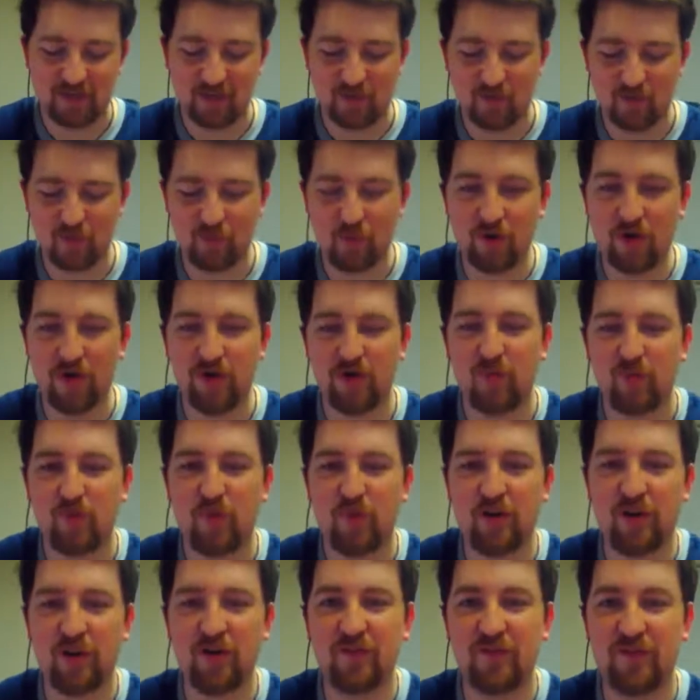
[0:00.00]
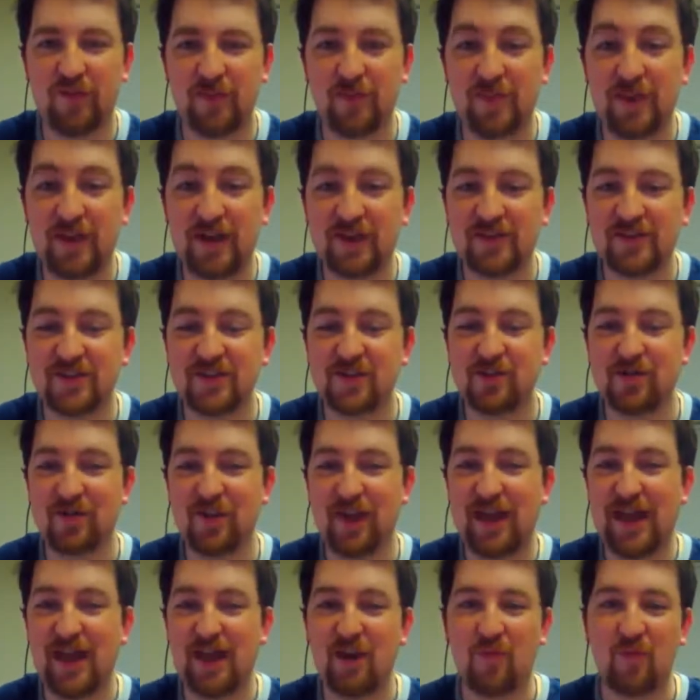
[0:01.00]
one of the biggest issues
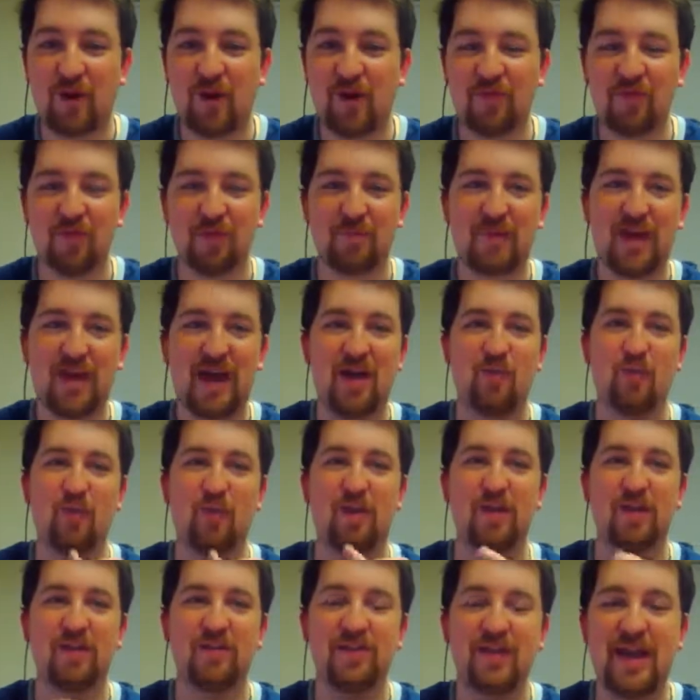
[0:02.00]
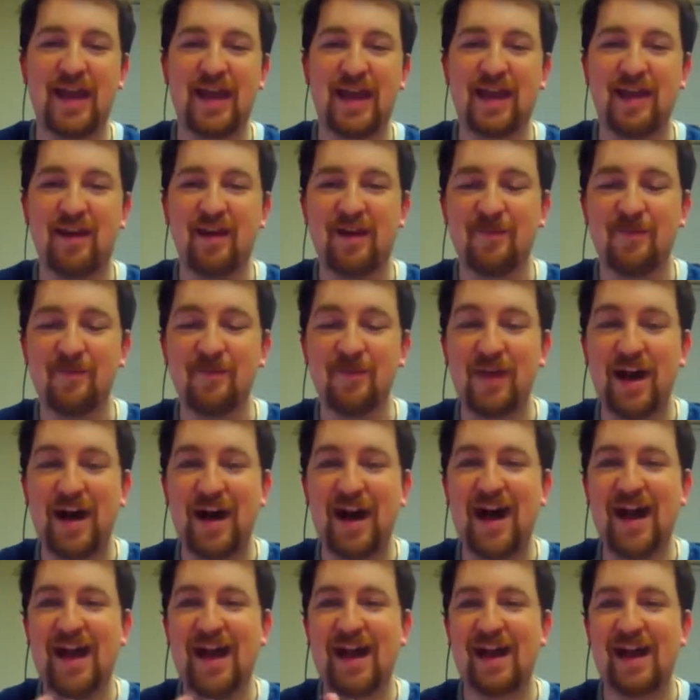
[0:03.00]
I had right off the bat was that
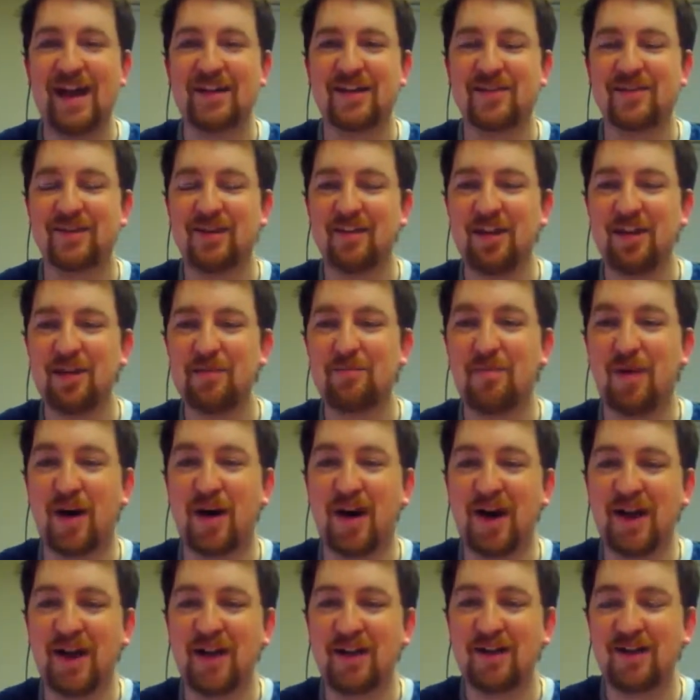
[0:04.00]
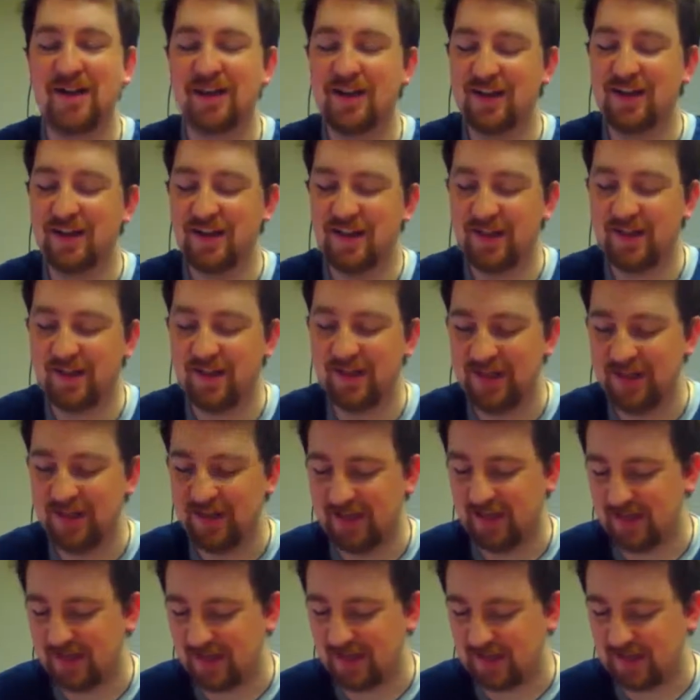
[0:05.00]
I accidentally bought the